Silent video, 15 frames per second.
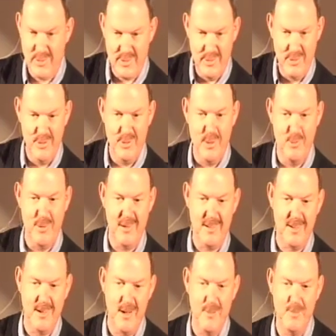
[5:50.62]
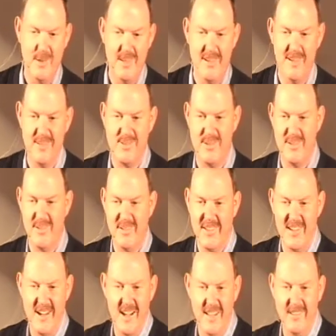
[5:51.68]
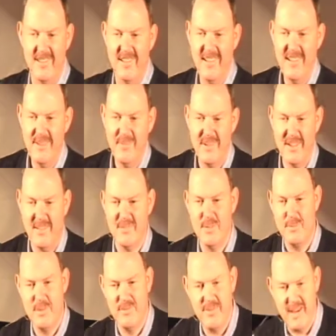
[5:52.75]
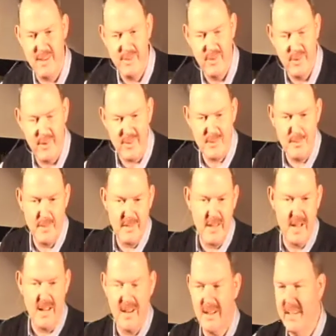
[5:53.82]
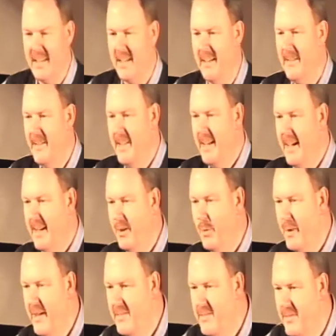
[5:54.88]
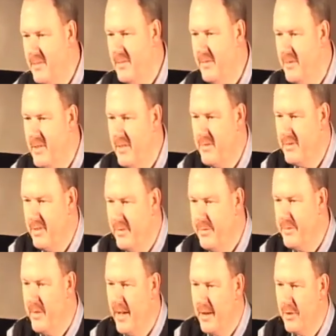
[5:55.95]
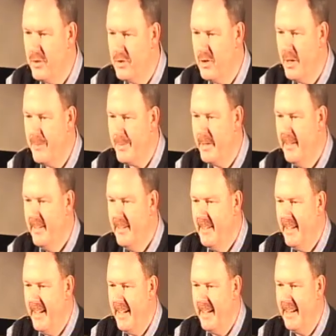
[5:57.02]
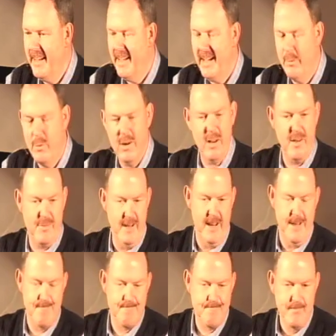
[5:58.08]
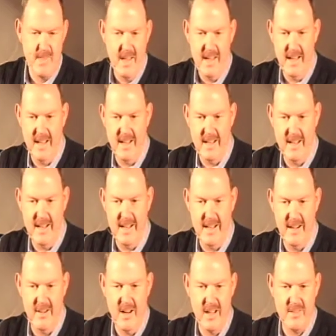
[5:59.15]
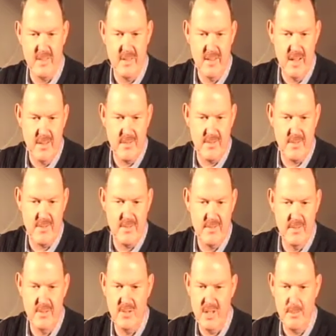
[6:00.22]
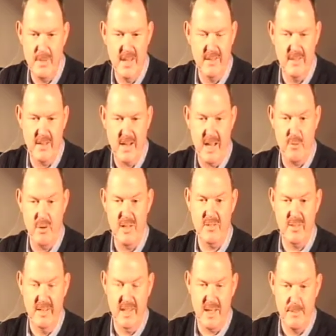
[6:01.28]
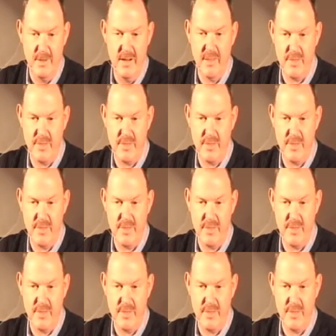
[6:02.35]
so you know where to come when you're in Southern Cal. We'd love to provide you hospitality and a, an oasis of Christian fellowship. And uh, we're loving it. And uh, as, as Jim hinted, I originally came out